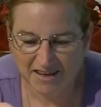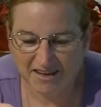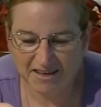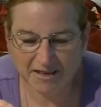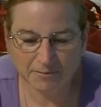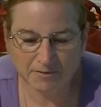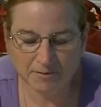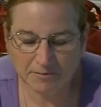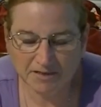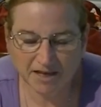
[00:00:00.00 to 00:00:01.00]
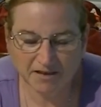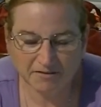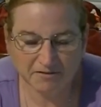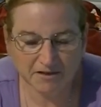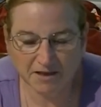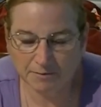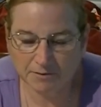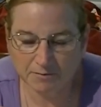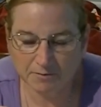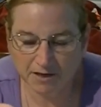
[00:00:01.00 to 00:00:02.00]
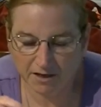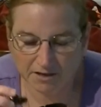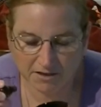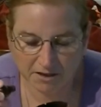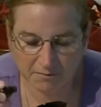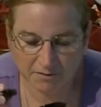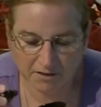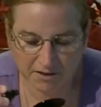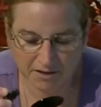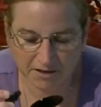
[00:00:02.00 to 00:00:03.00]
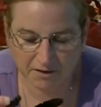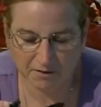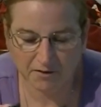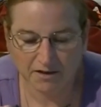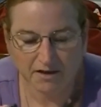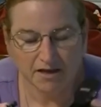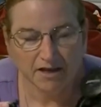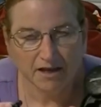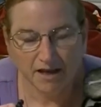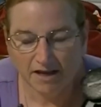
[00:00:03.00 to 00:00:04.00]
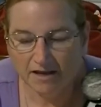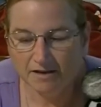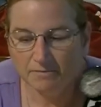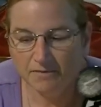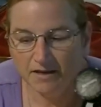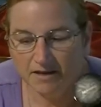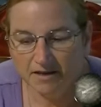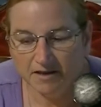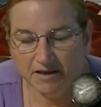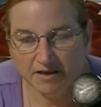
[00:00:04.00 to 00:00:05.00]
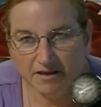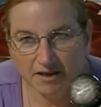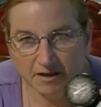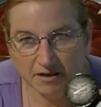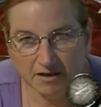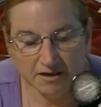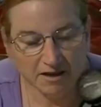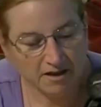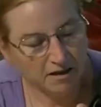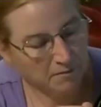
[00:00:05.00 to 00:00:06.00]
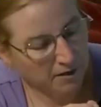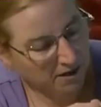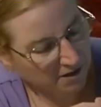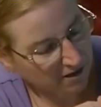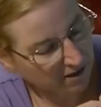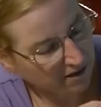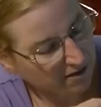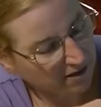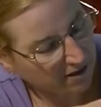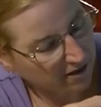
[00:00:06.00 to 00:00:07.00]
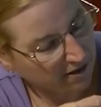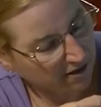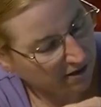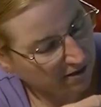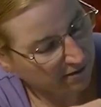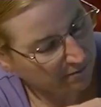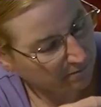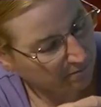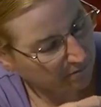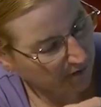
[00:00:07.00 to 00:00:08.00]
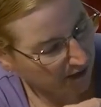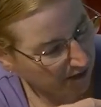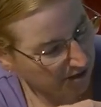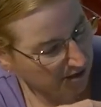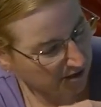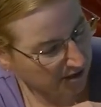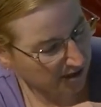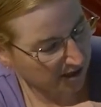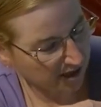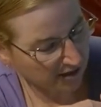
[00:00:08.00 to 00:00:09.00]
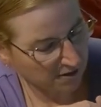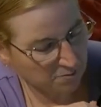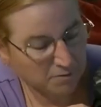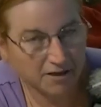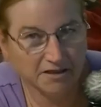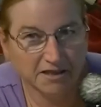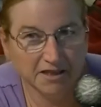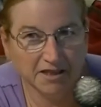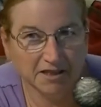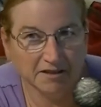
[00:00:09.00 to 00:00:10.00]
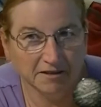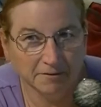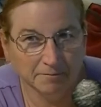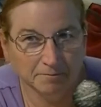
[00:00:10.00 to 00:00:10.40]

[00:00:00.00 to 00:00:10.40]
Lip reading: It keeps them safe, it keeps them charged, and we're good to go. They come in the case just like that. They're plugged in here,